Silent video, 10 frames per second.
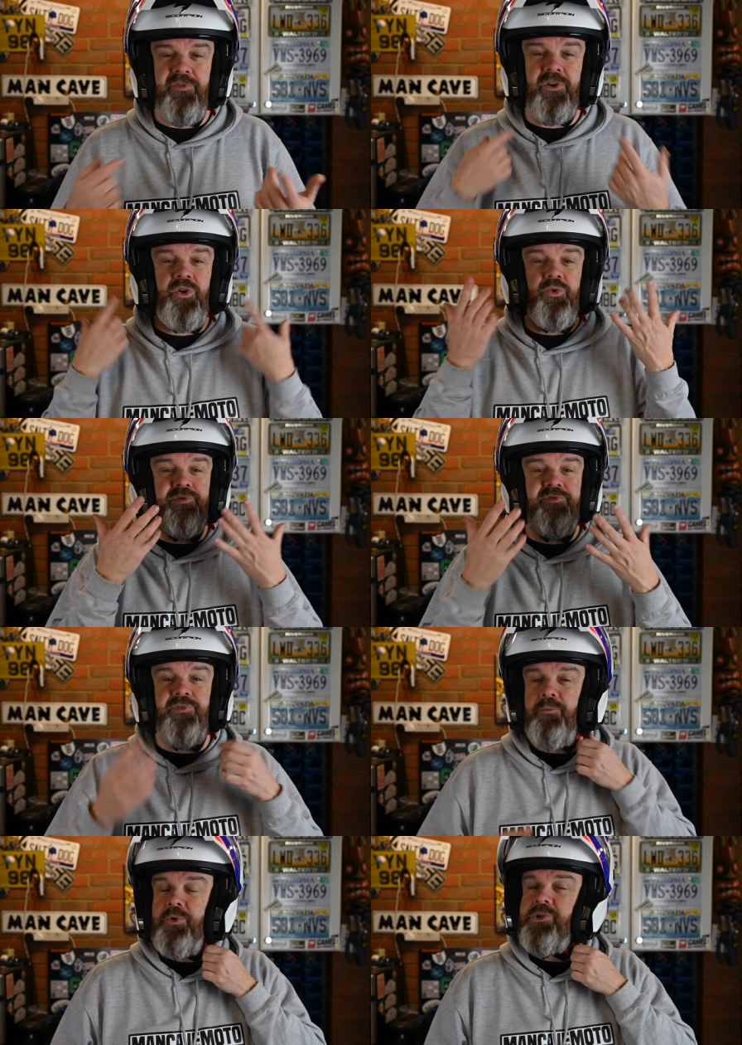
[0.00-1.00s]
for the course
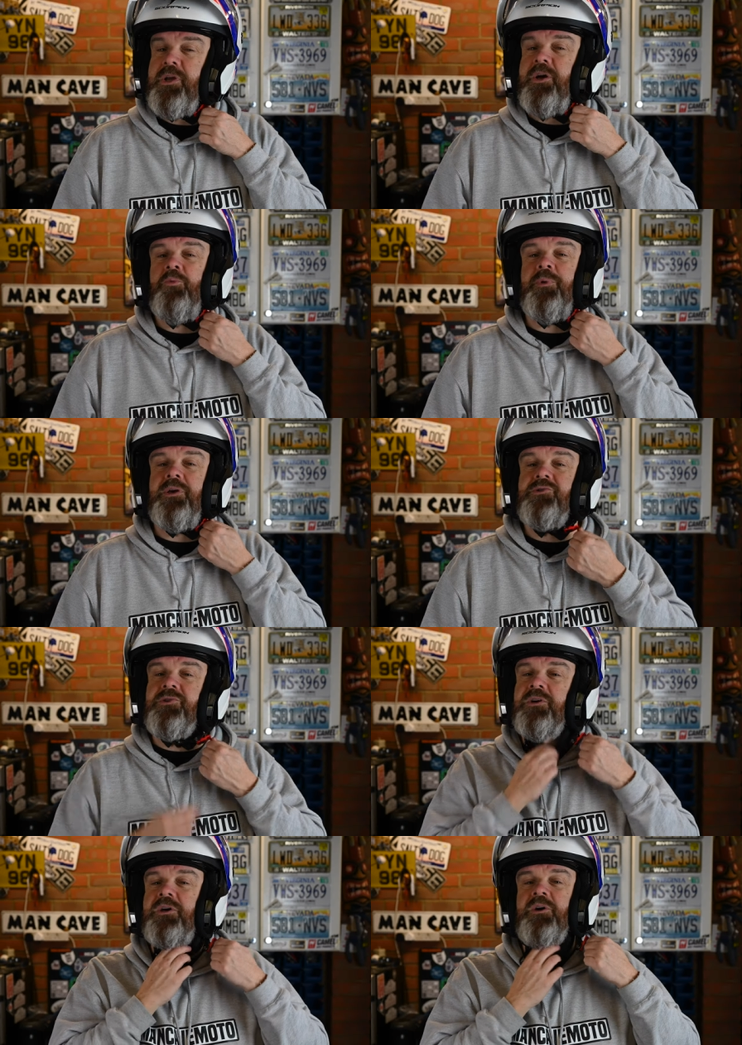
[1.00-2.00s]
for modular helmets,